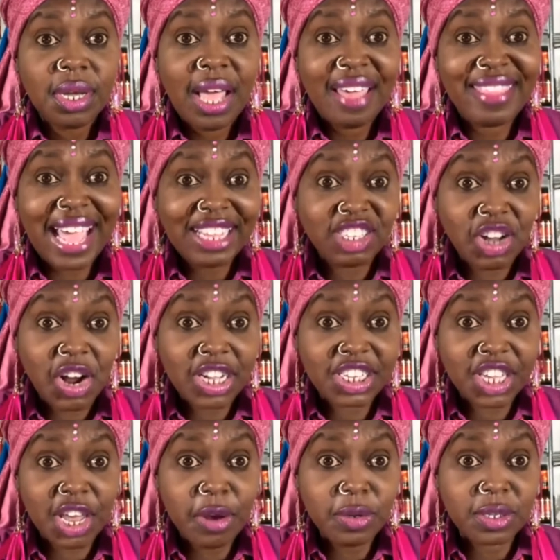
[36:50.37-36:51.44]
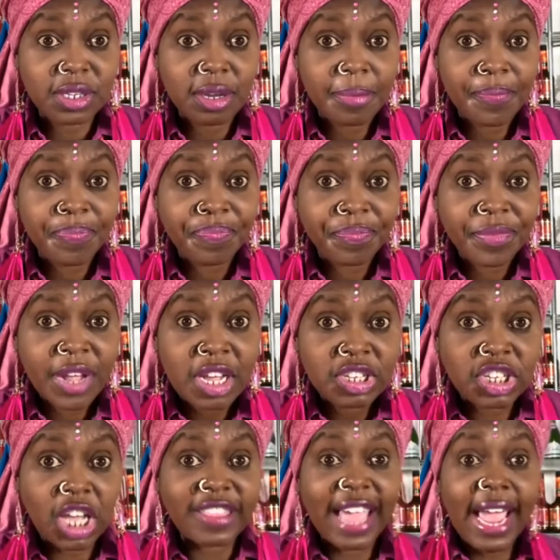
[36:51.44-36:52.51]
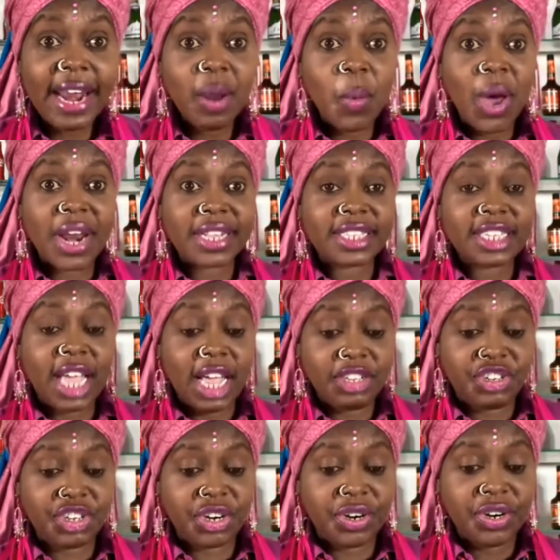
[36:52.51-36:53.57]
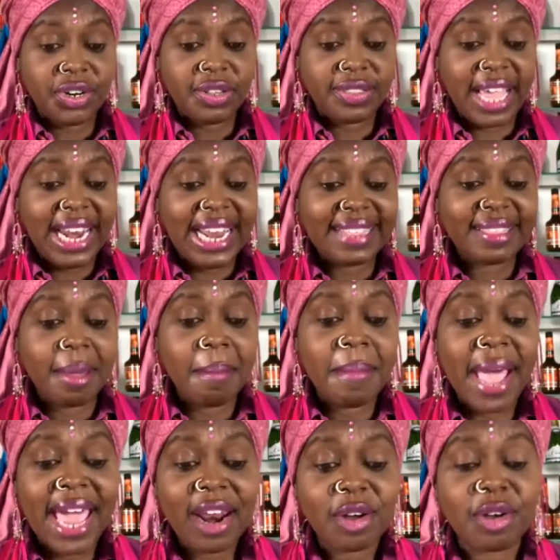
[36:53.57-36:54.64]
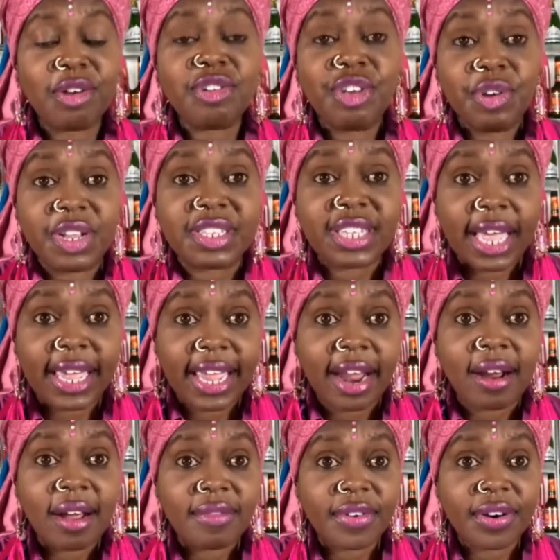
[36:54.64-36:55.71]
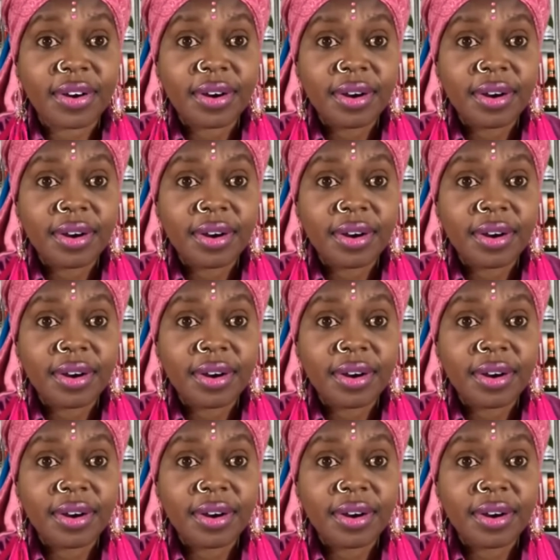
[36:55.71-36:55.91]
That's their excuse? So they didn't want to touch her. They let the medical unit take care of her.